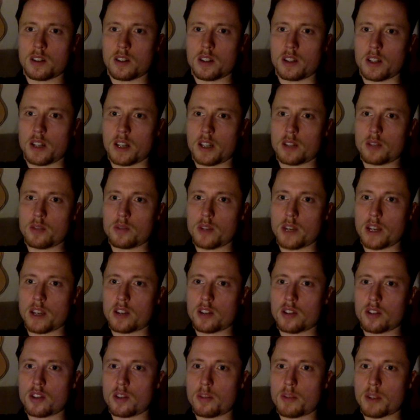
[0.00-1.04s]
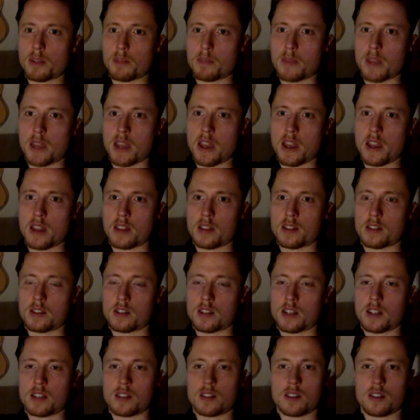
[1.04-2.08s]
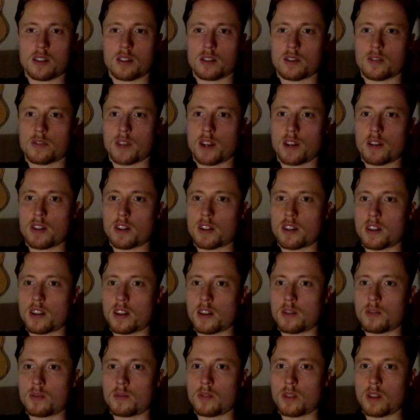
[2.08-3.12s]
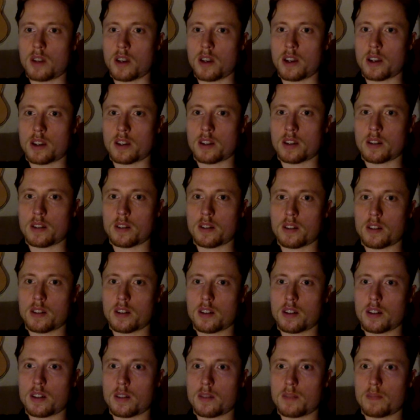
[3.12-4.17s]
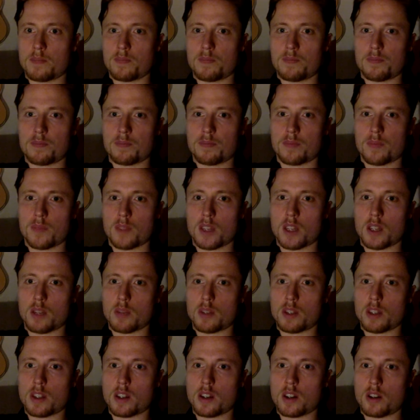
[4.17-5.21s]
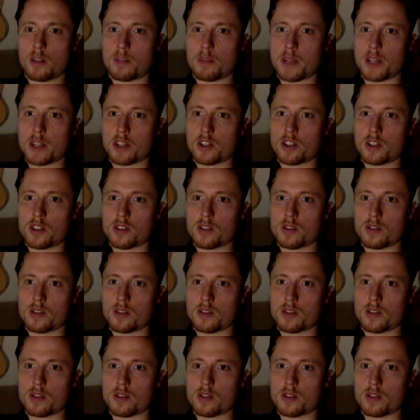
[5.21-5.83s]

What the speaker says: And I do economic maths. That sounds very TU-like. And we did our bachelor's